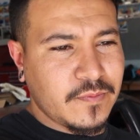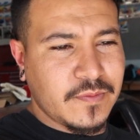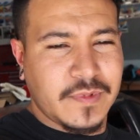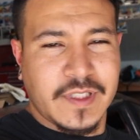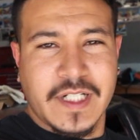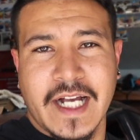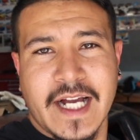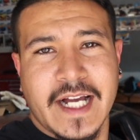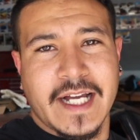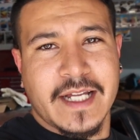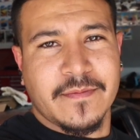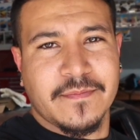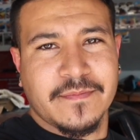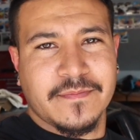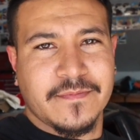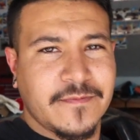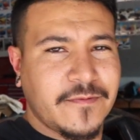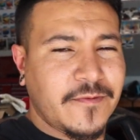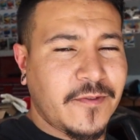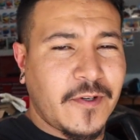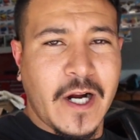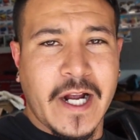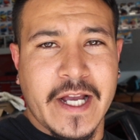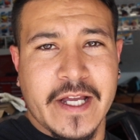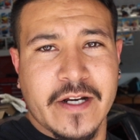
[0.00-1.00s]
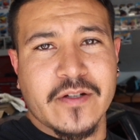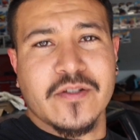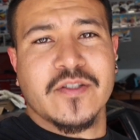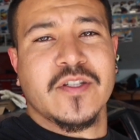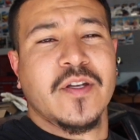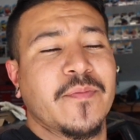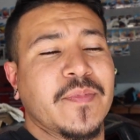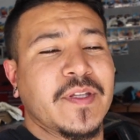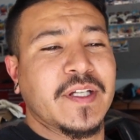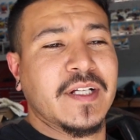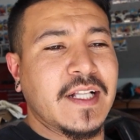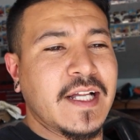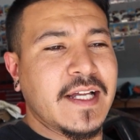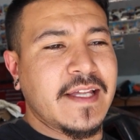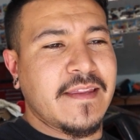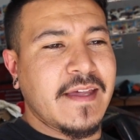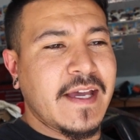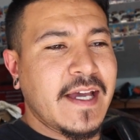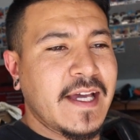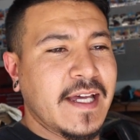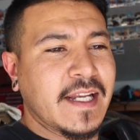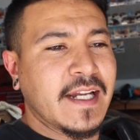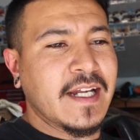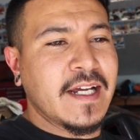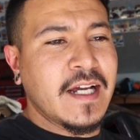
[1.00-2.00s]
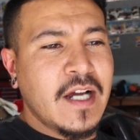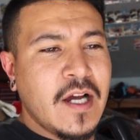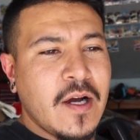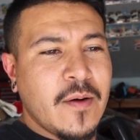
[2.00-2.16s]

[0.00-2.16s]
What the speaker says: got fried or something like that.